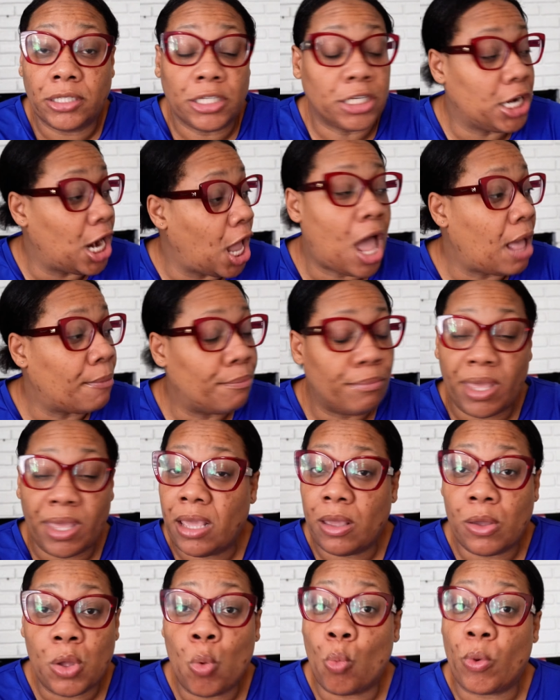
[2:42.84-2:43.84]
Not
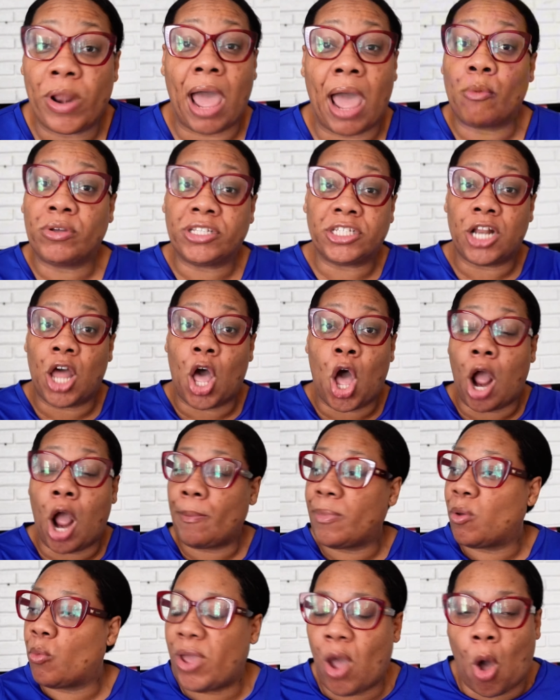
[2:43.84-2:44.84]
me. When I was in the
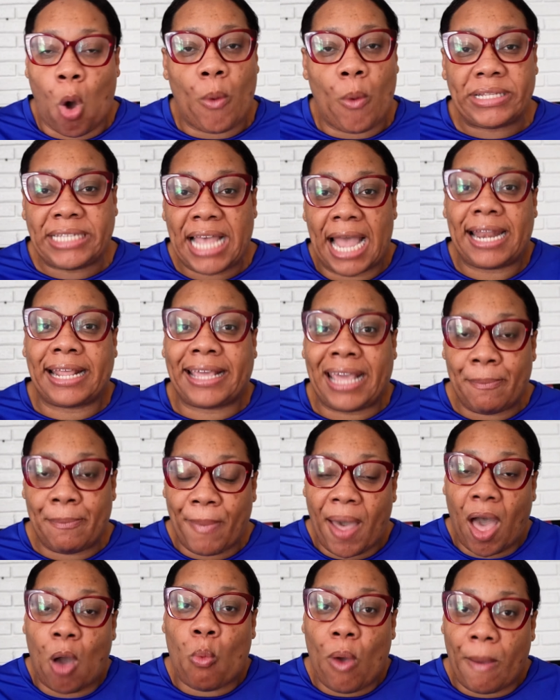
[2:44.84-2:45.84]
army, we always had to keep
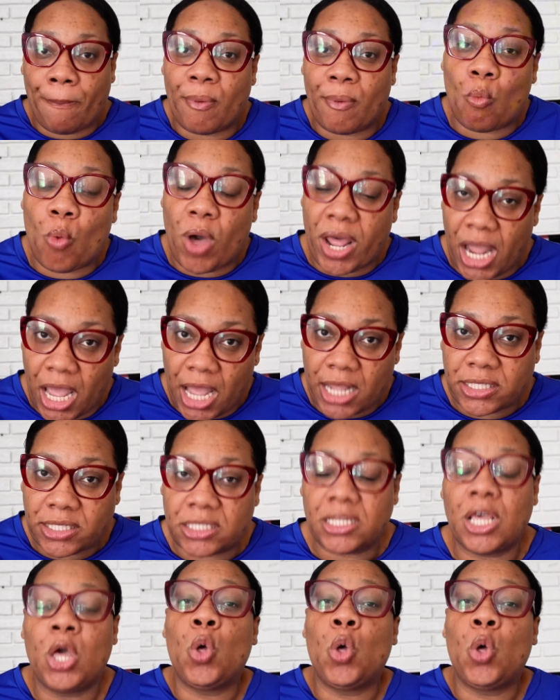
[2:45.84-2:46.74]
our weapon with us